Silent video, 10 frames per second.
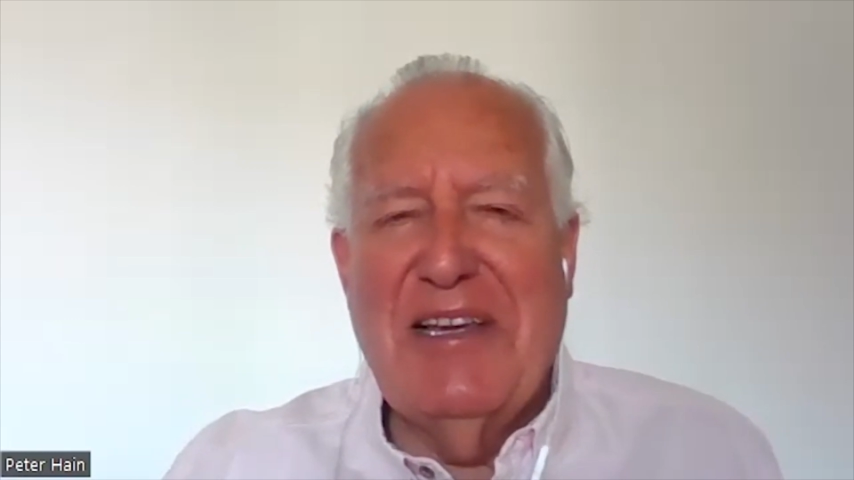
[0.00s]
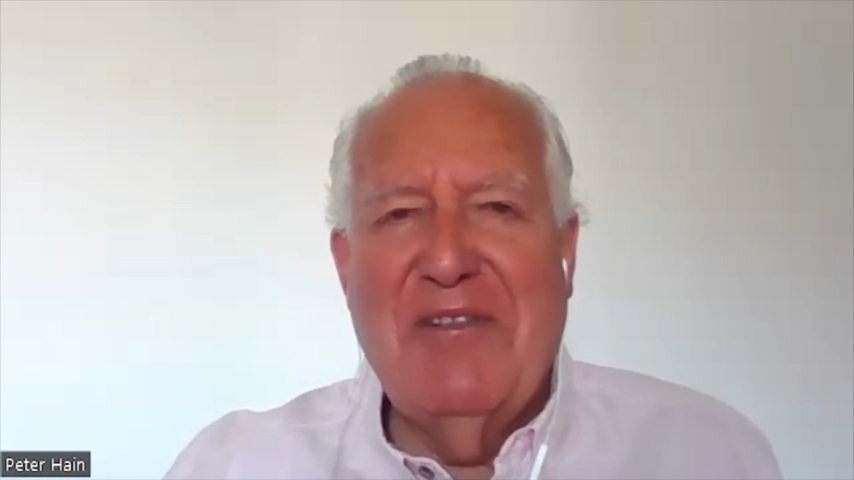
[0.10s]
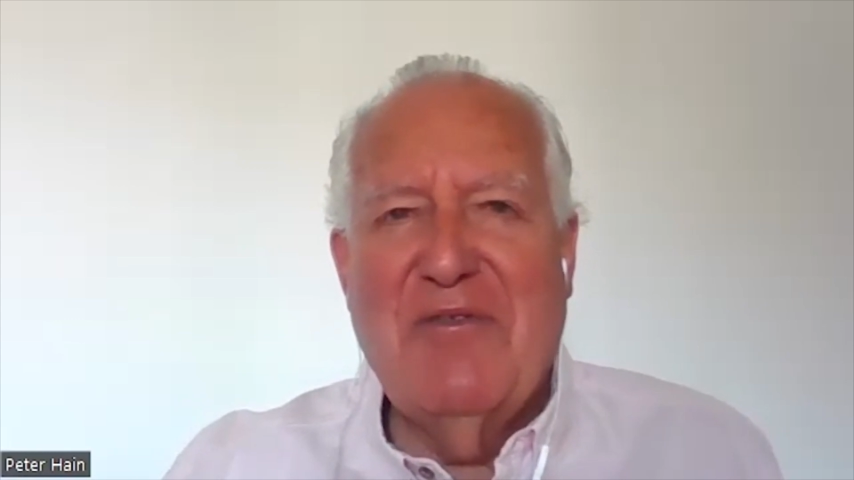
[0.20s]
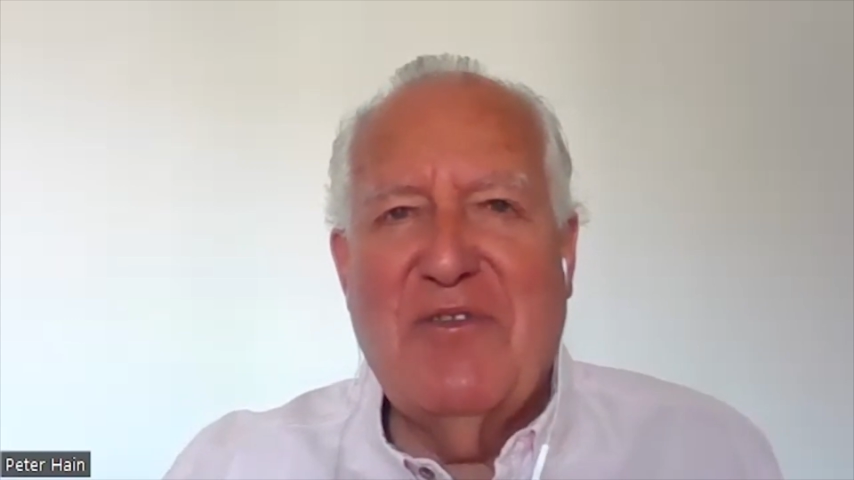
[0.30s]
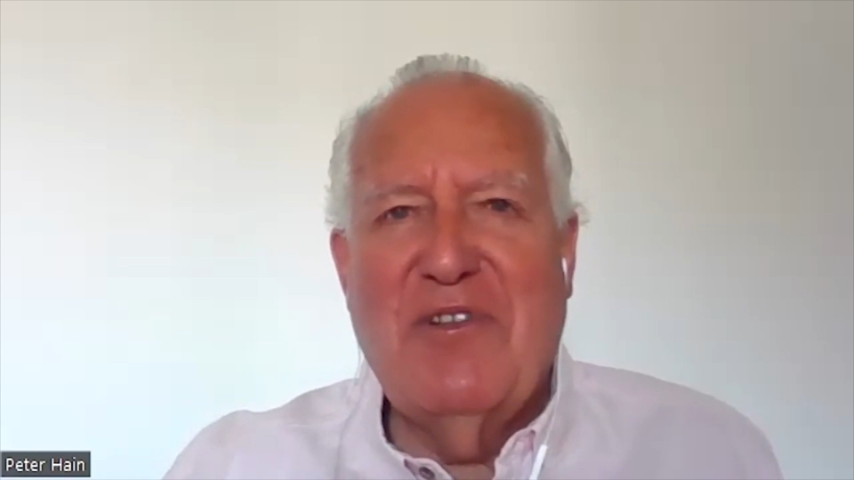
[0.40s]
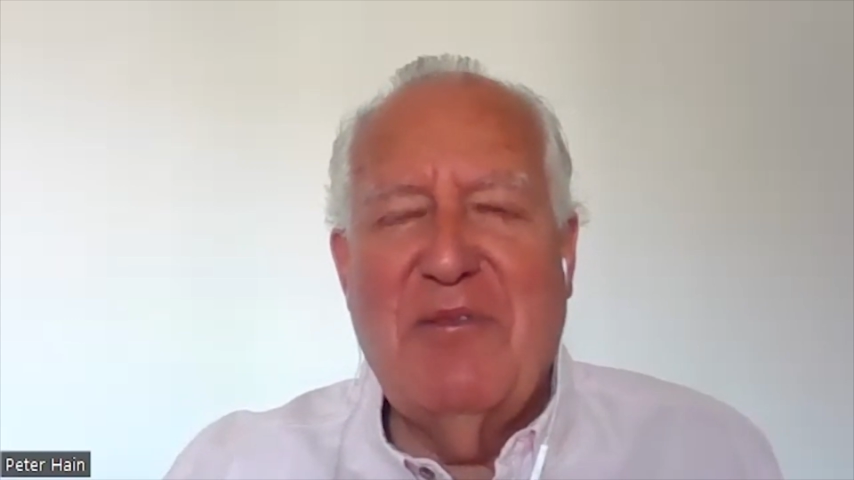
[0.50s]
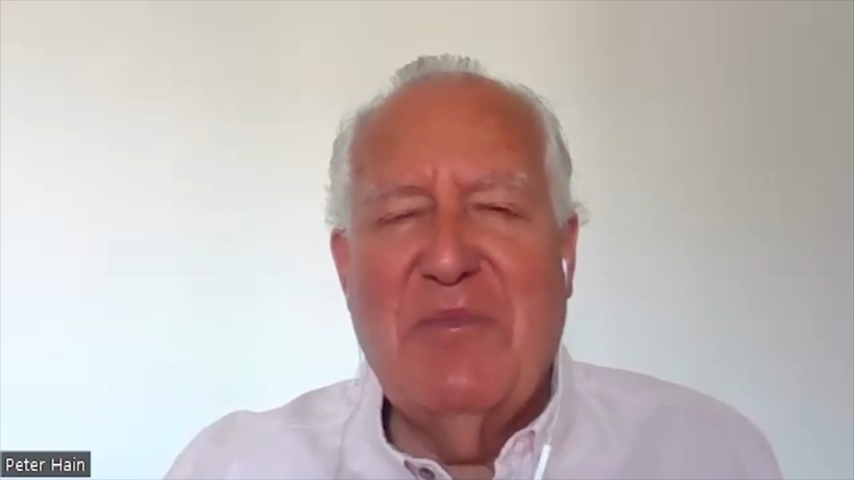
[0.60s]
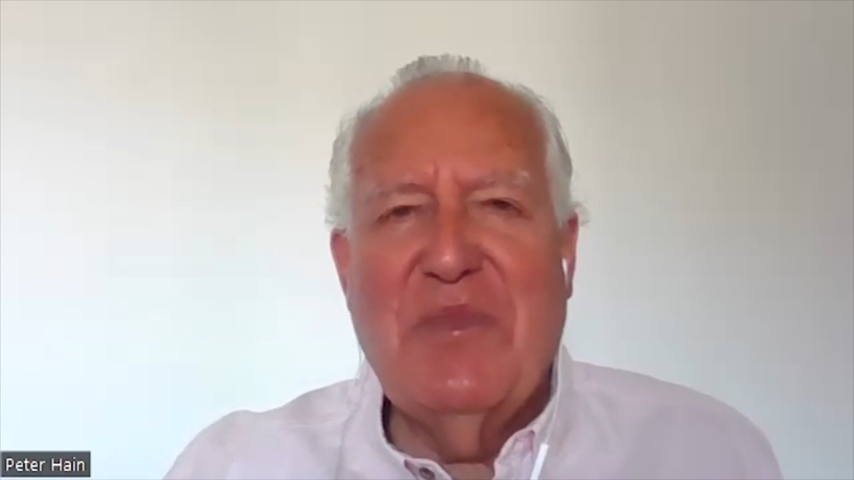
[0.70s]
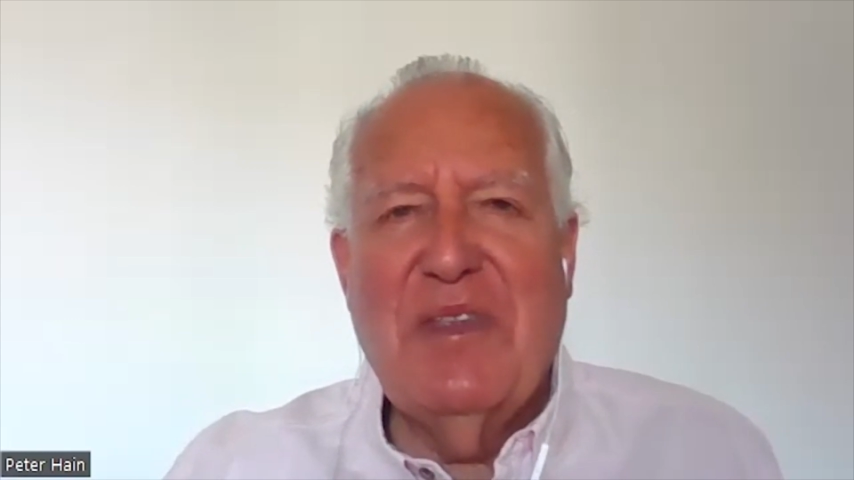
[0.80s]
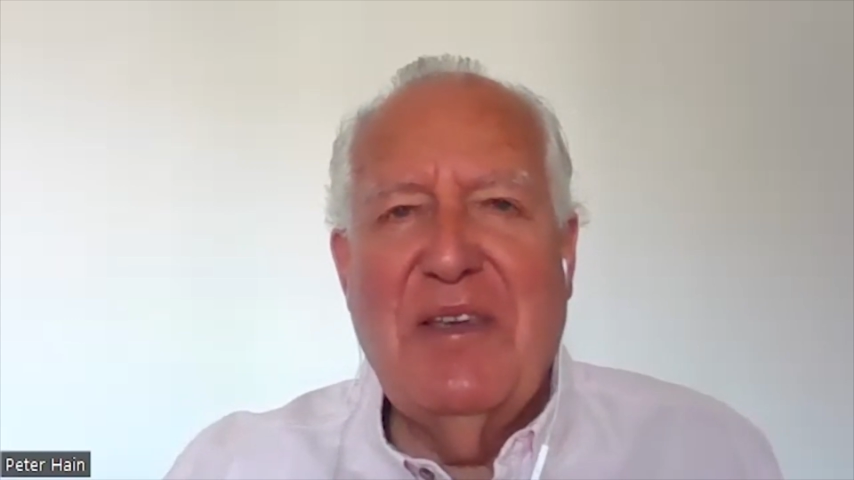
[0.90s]
in
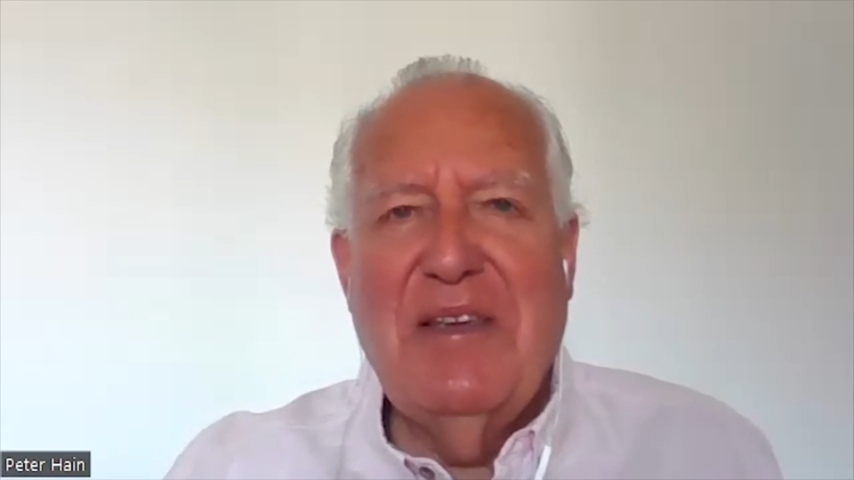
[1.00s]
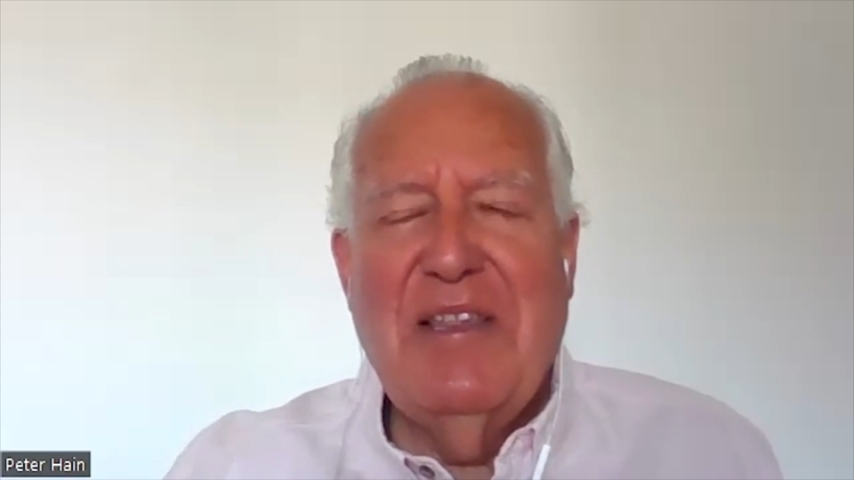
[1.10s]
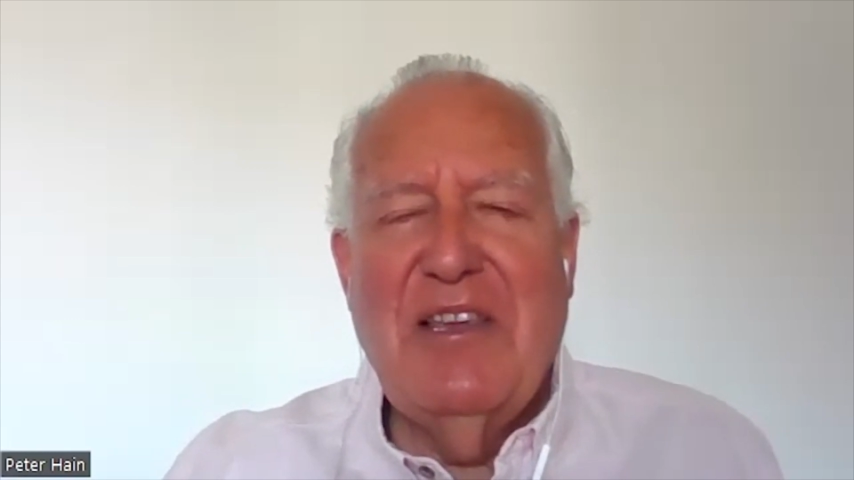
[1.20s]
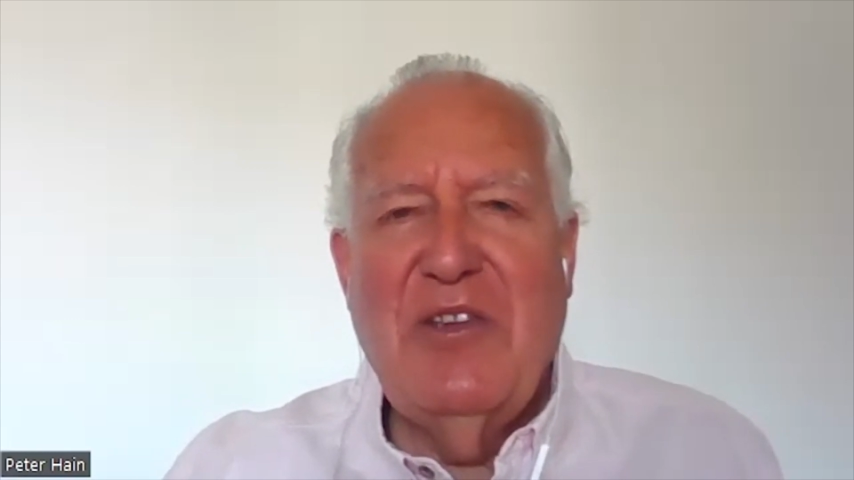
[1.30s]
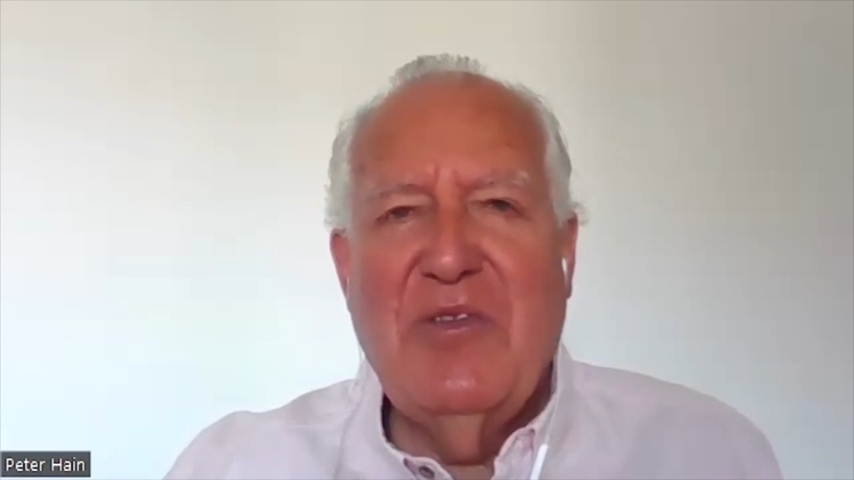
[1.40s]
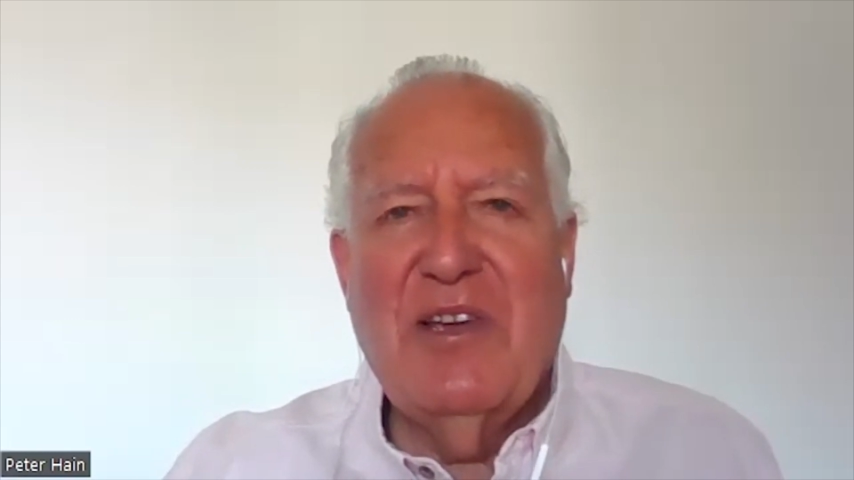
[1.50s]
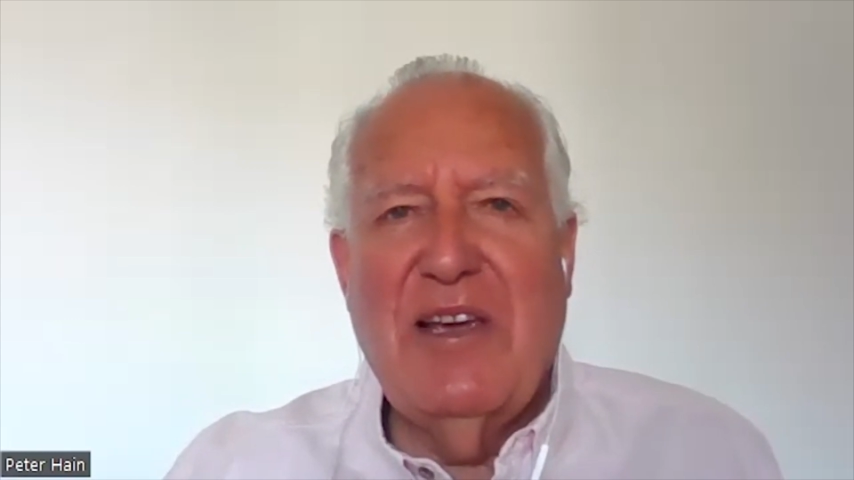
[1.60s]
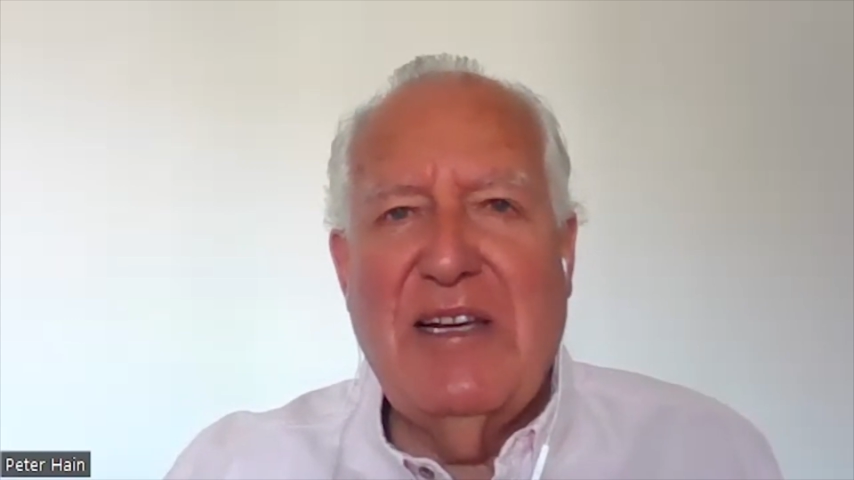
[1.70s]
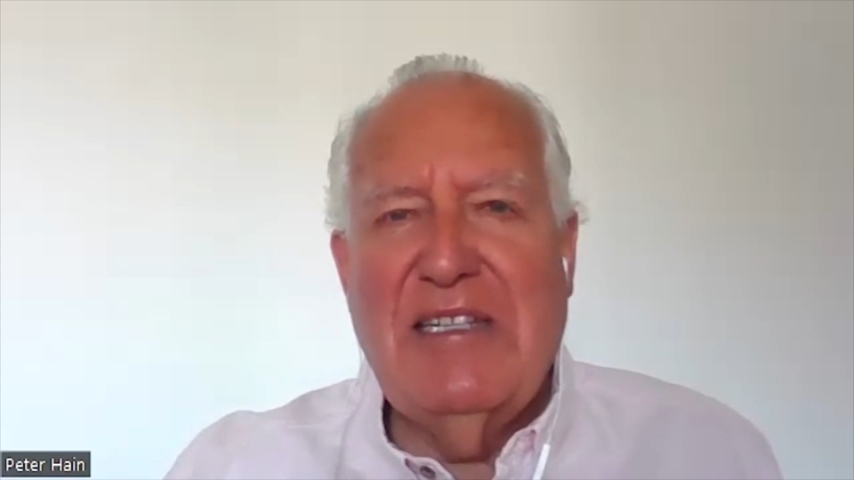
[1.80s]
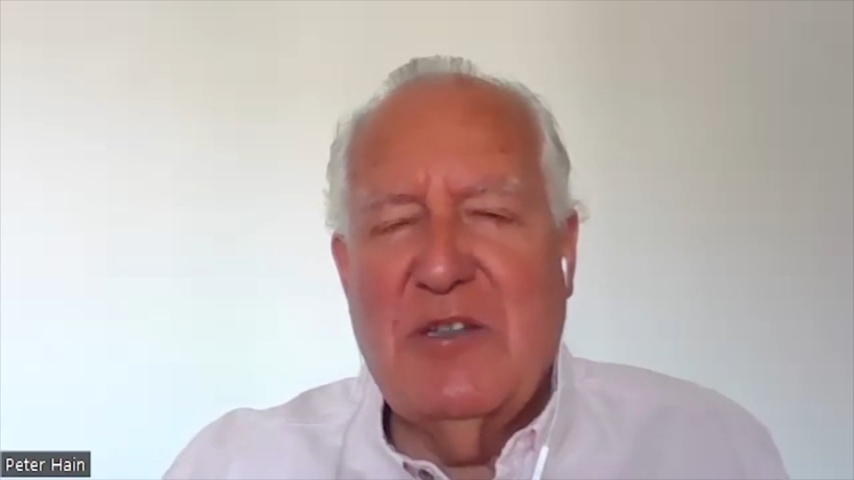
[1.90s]
from the UK,